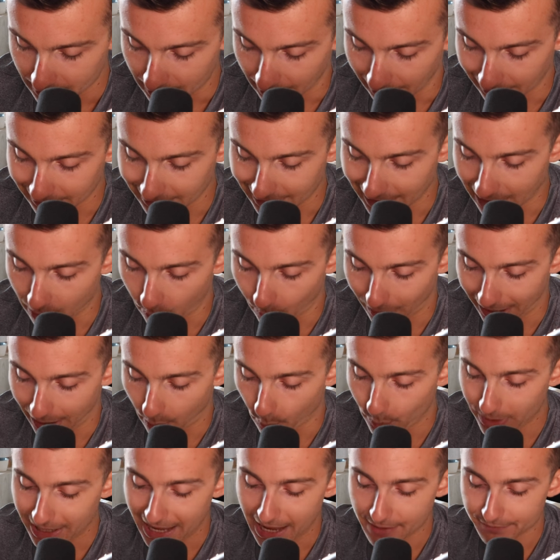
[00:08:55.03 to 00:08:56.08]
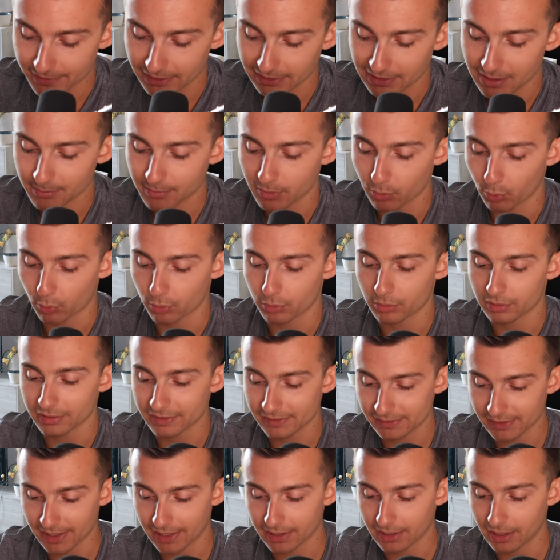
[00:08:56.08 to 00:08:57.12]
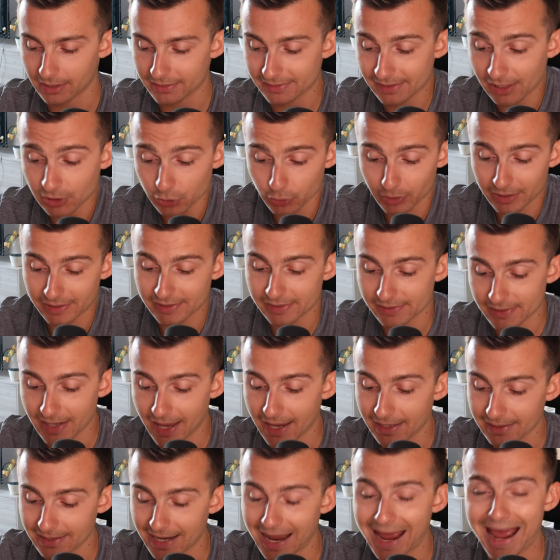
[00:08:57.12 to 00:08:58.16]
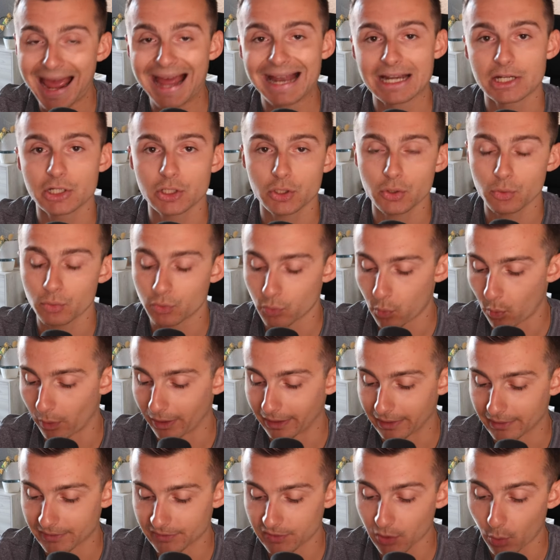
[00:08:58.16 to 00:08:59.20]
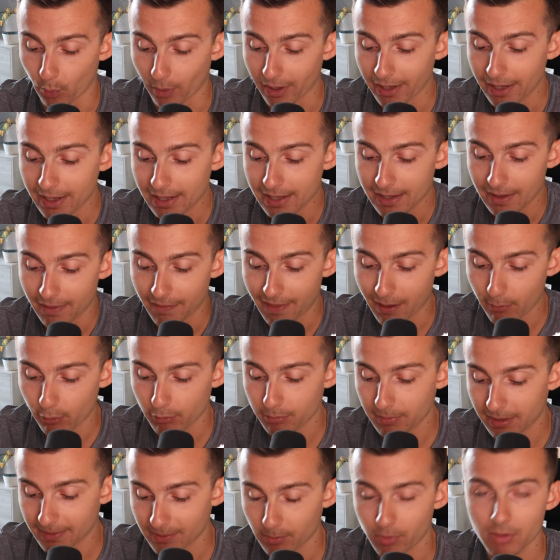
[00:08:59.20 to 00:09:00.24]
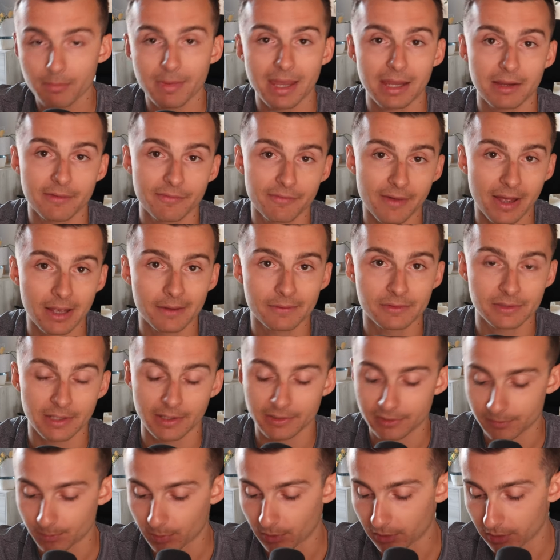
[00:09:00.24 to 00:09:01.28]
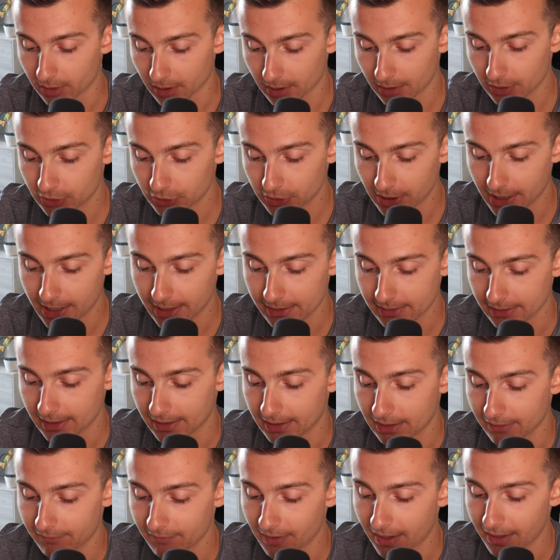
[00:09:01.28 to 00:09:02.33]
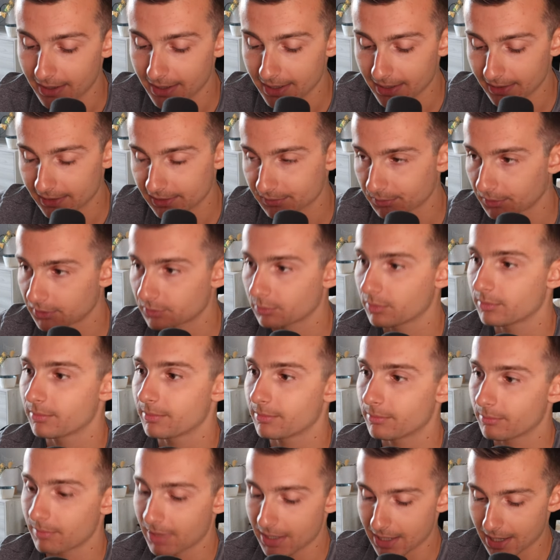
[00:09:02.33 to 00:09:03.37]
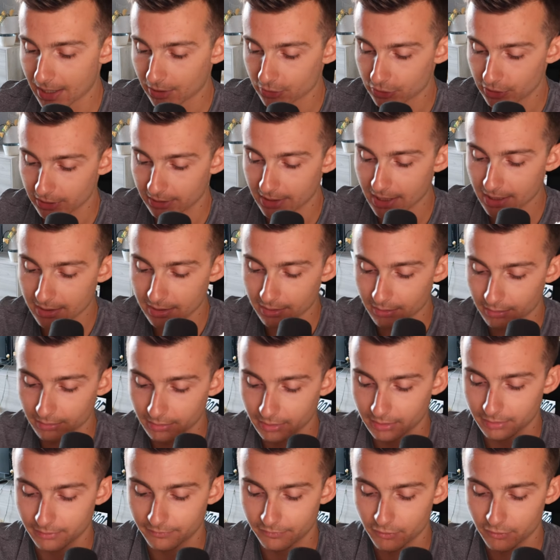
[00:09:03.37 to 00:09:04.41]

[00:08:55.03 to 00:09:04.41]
And now we have a limit order set, essentially set at two twenty. So that would mean that we make five cents per contract. And if that hits, which we may actually get here in, in a